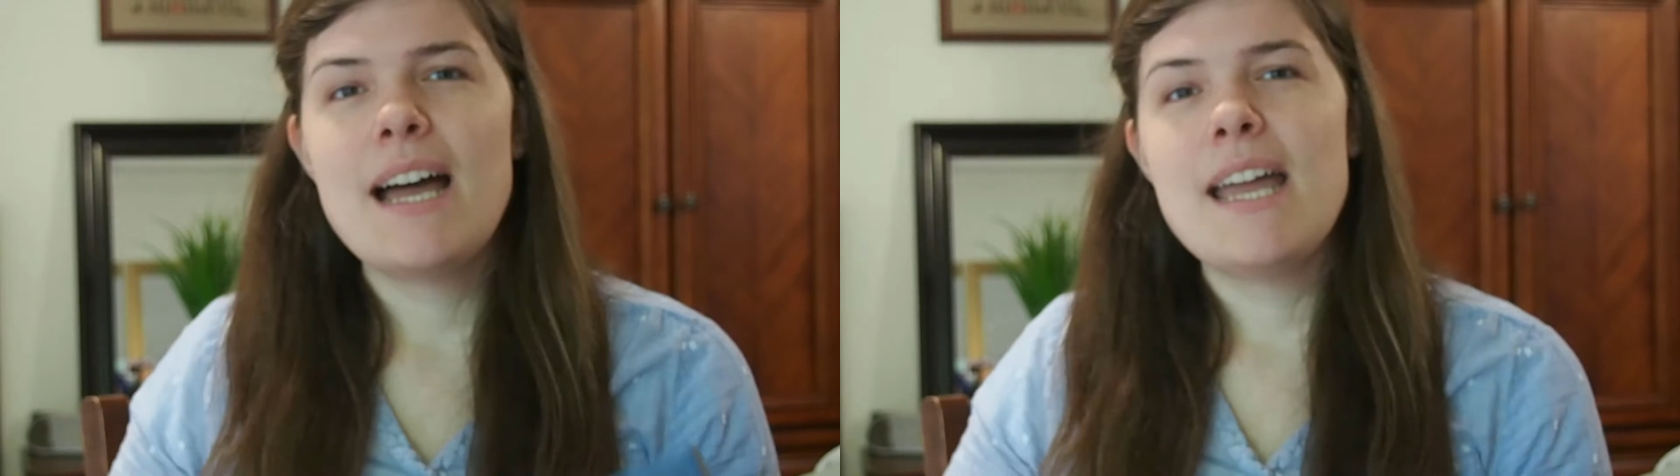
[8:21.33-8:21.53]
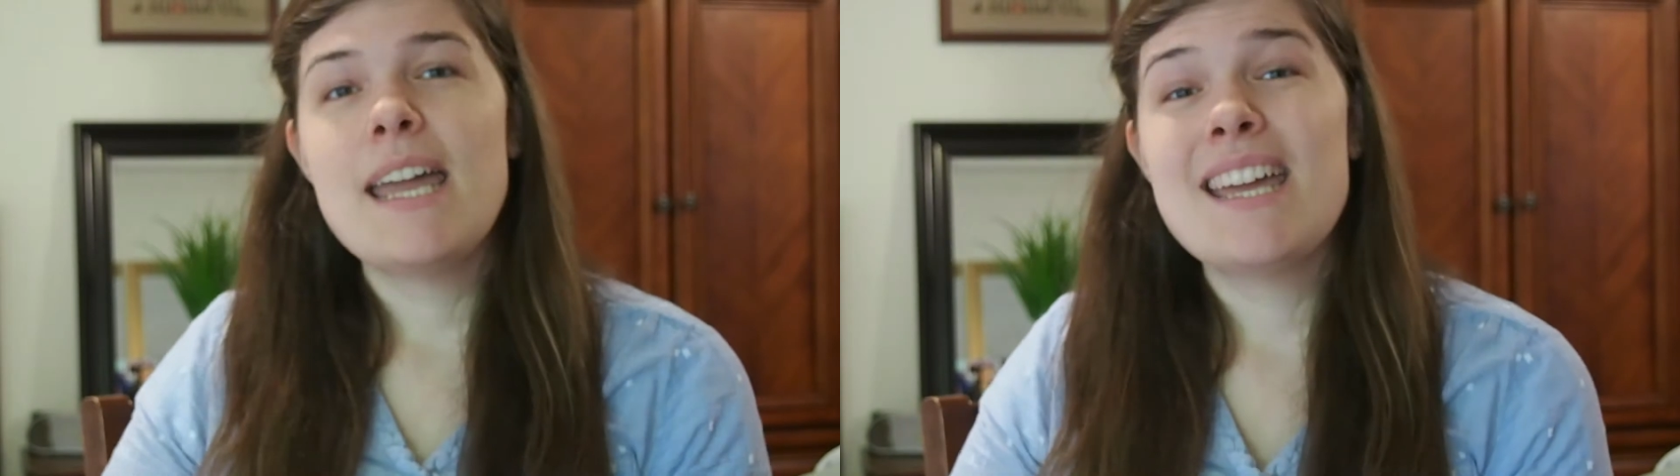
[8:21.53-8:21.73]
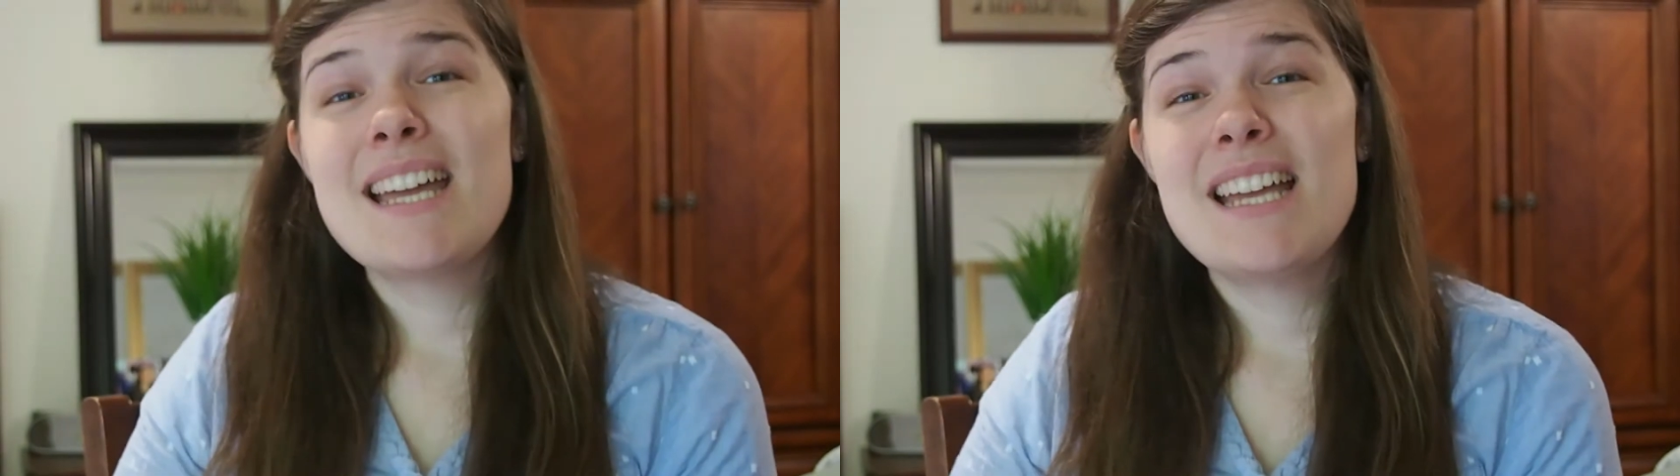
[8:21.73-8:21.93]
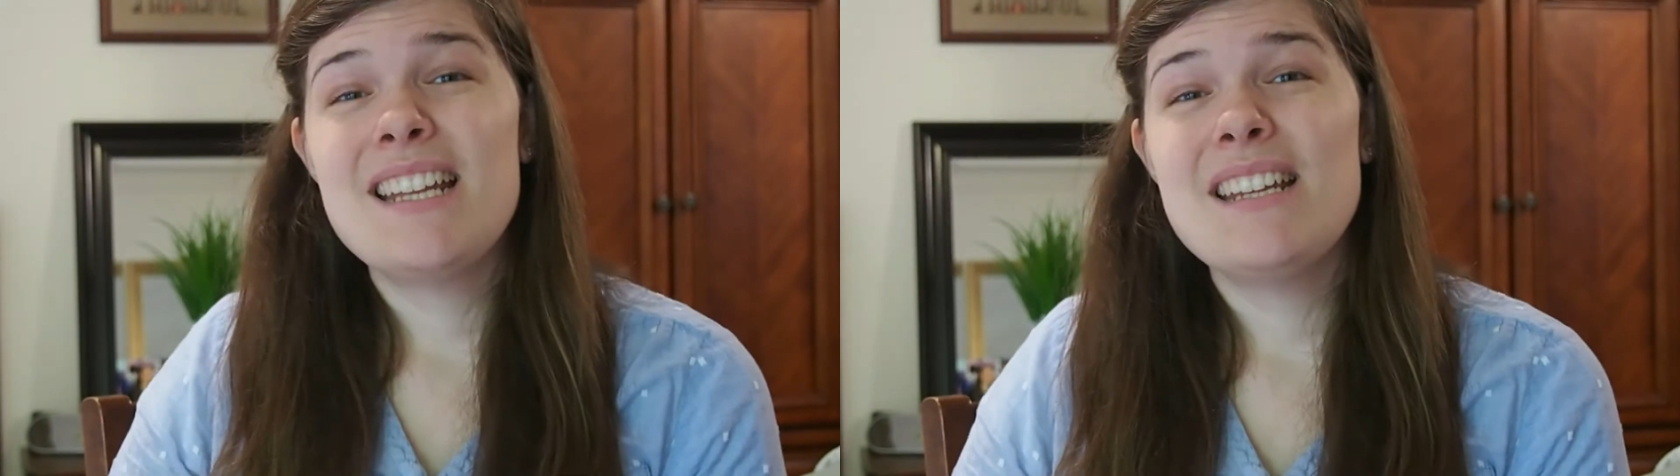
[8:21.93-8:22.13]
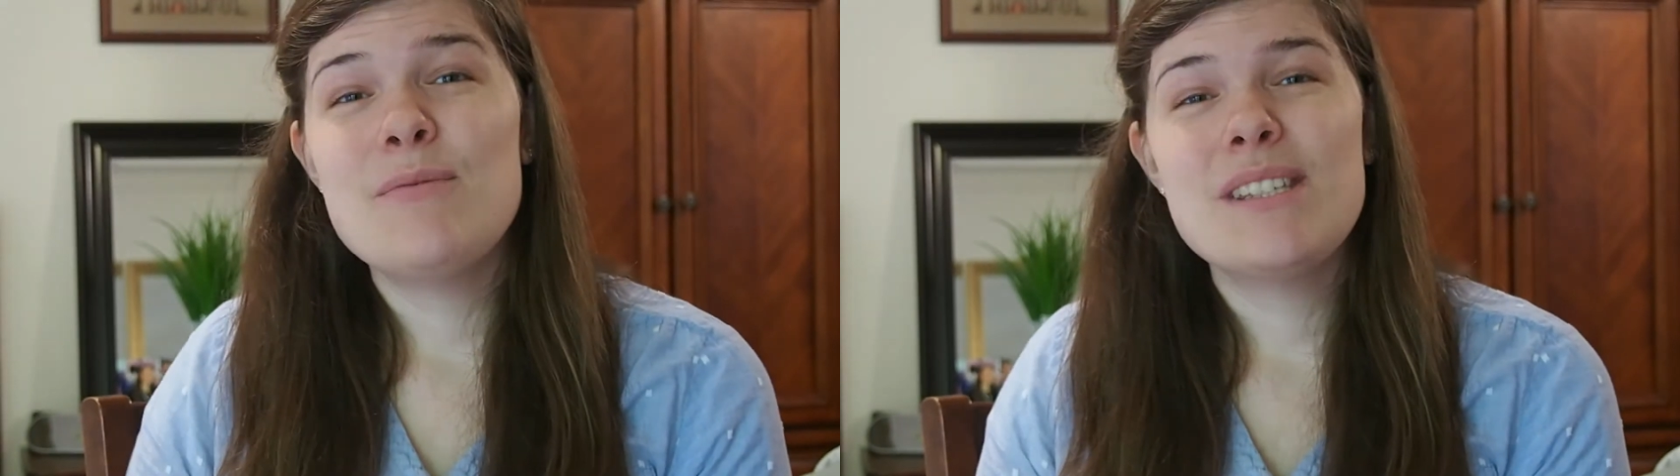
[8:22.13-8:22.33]

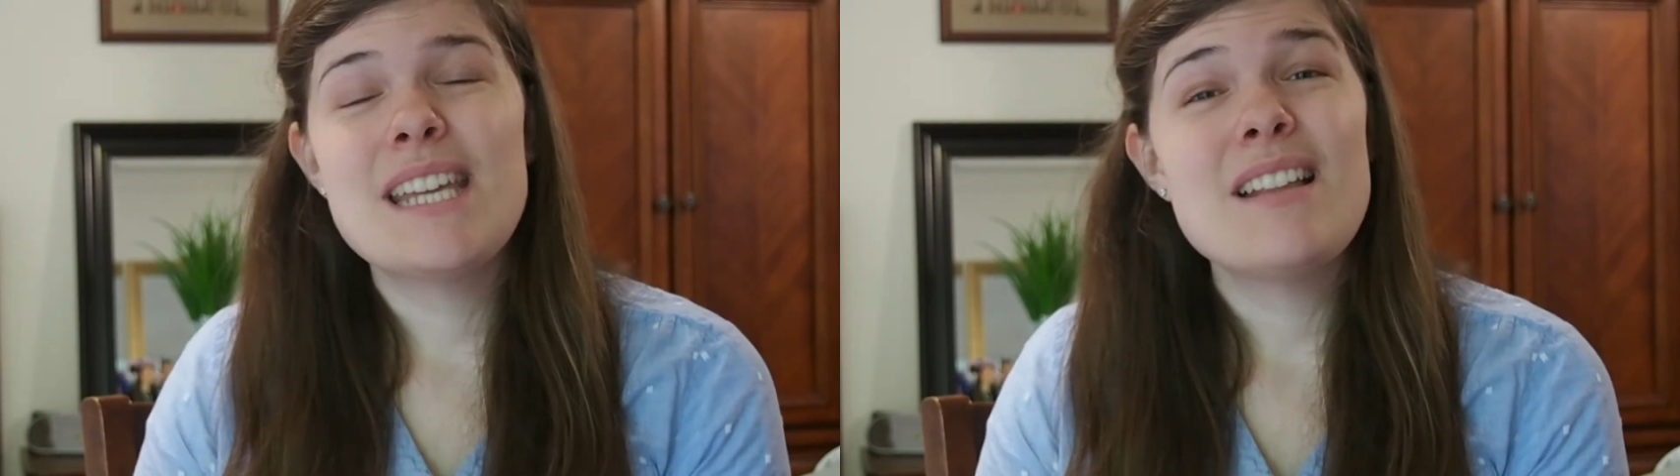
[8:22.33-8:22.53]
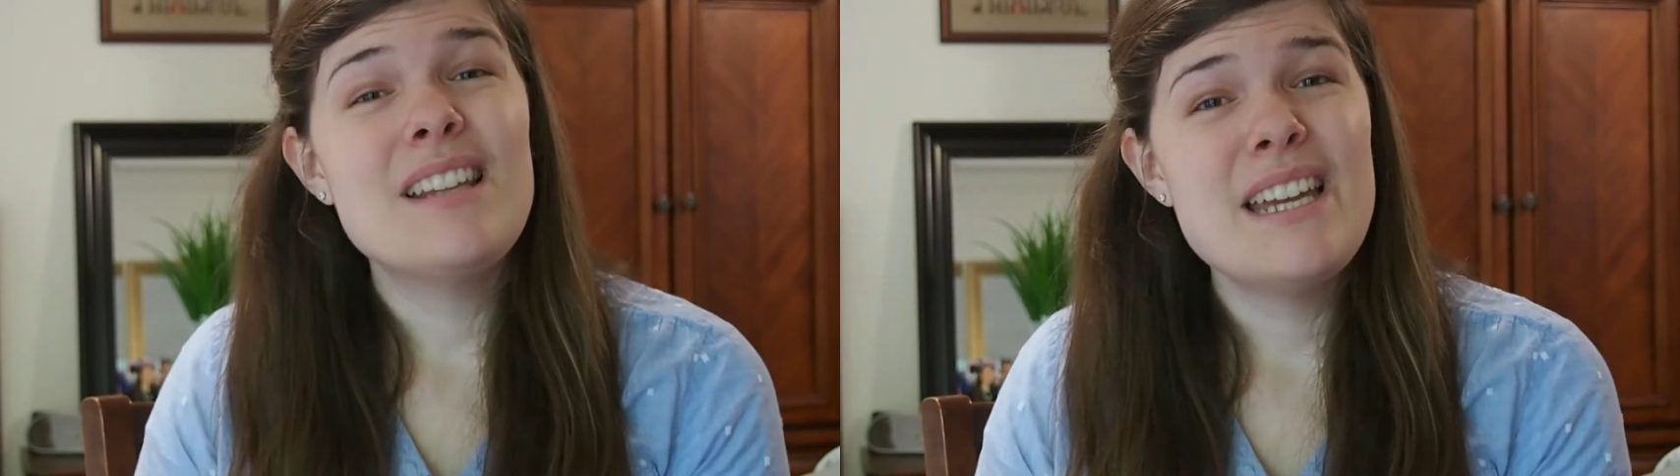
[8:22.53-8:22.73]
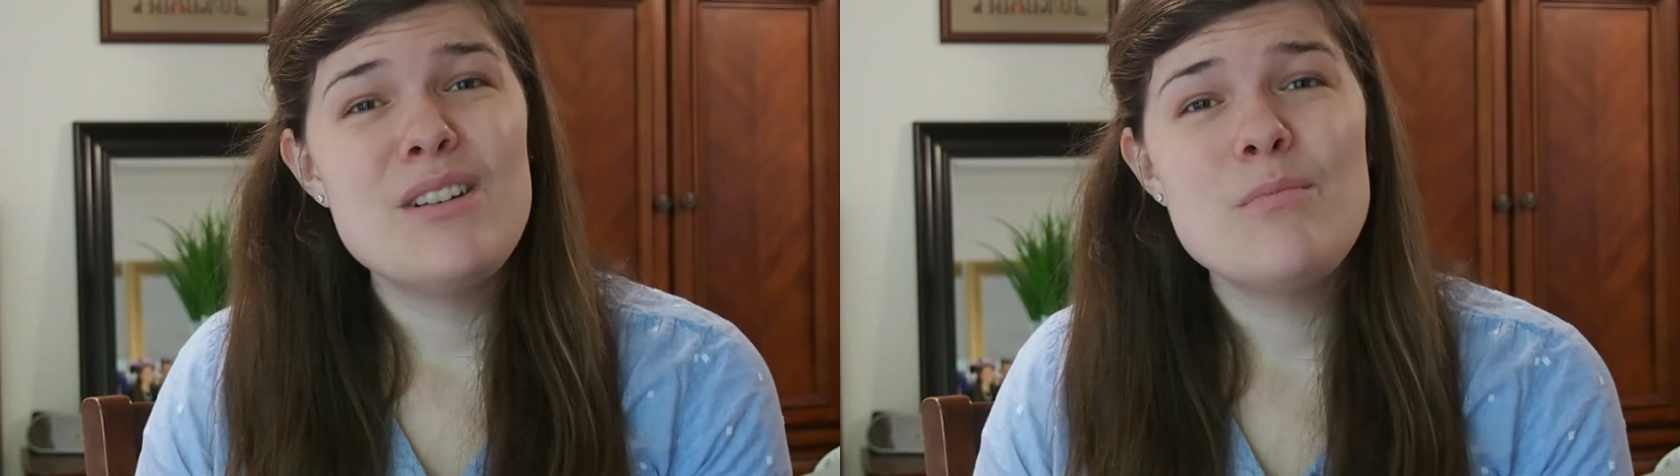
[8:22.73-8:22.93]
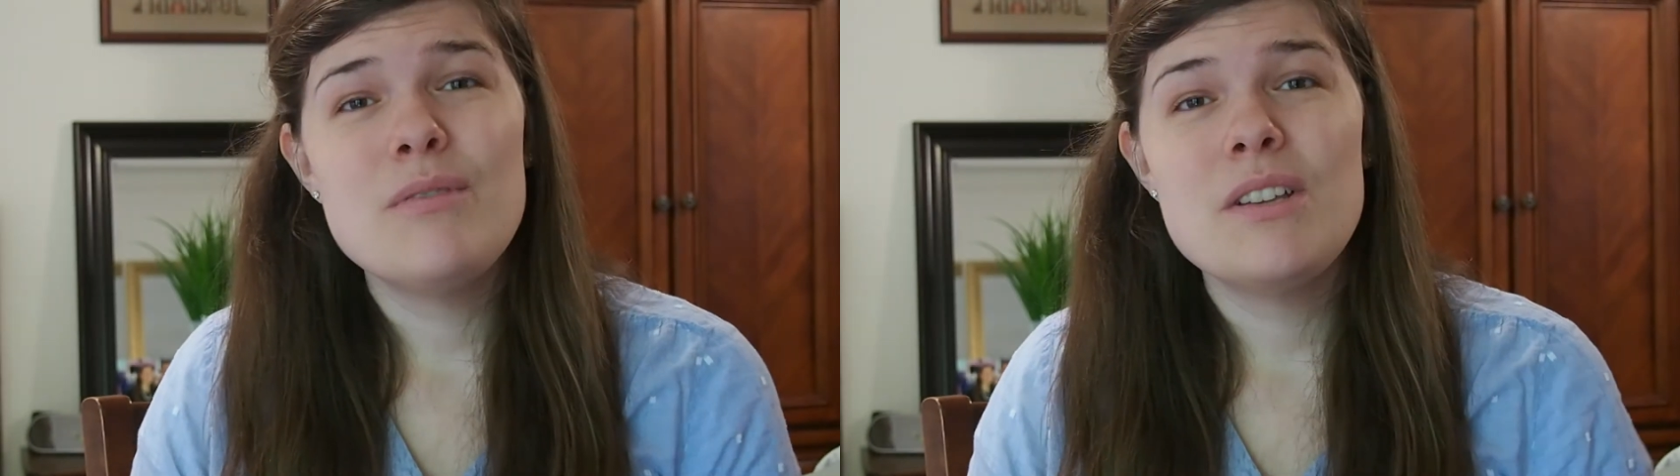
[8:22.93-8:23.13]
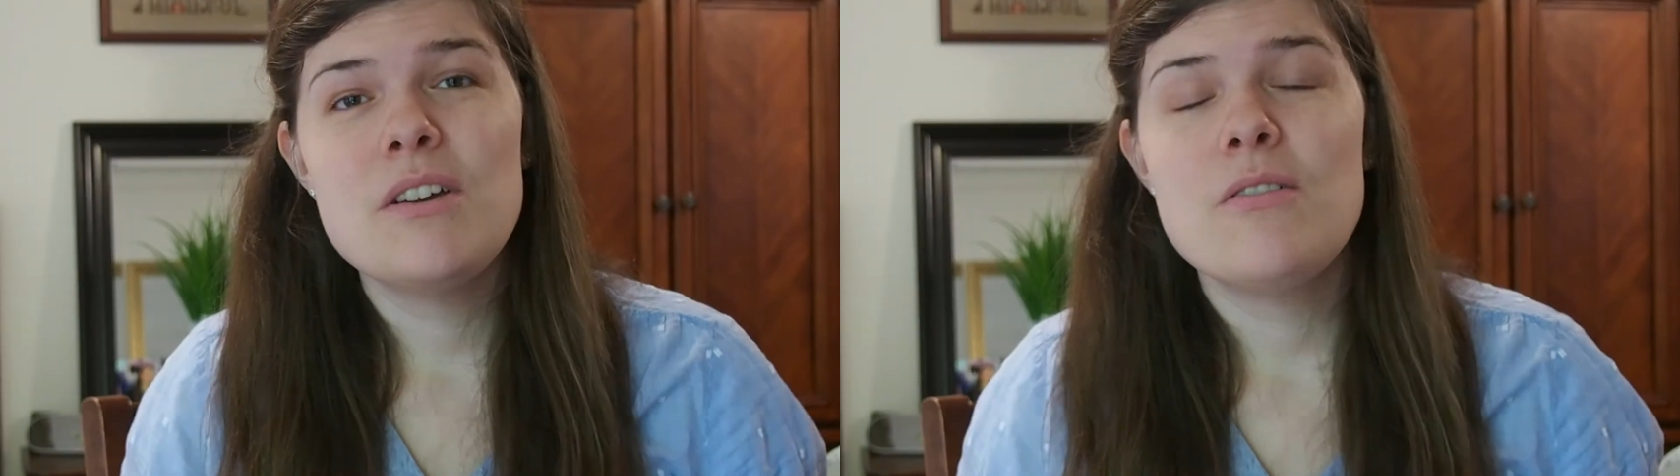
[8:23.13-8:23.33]
And it was like a lighter
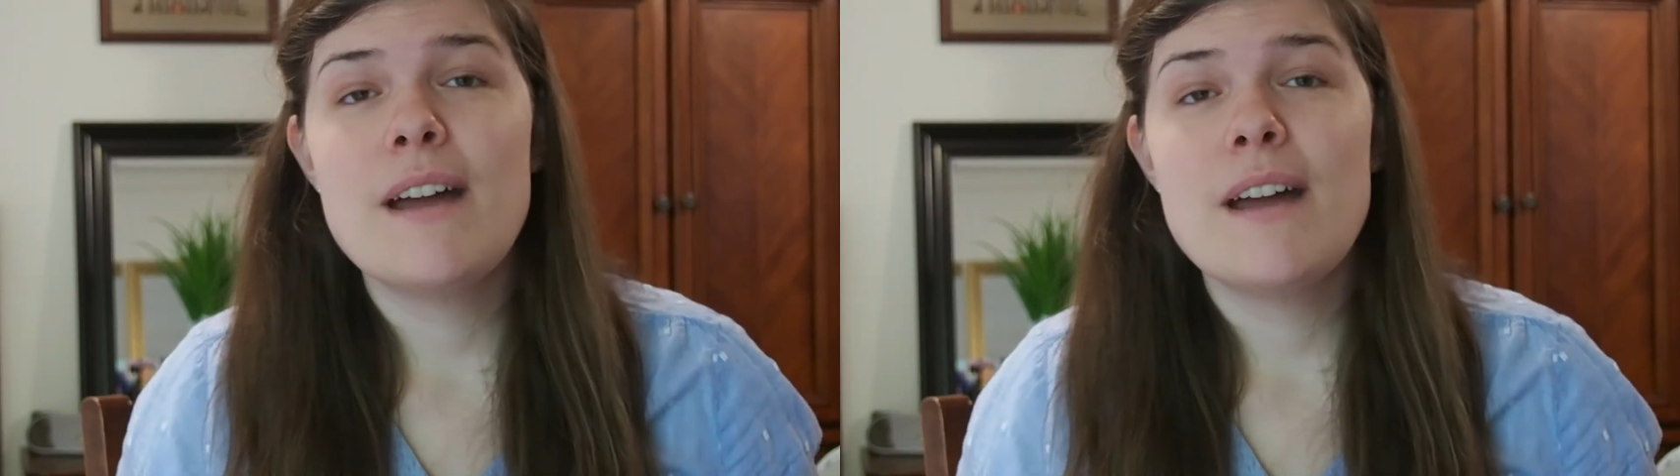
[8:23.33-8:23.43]
blue,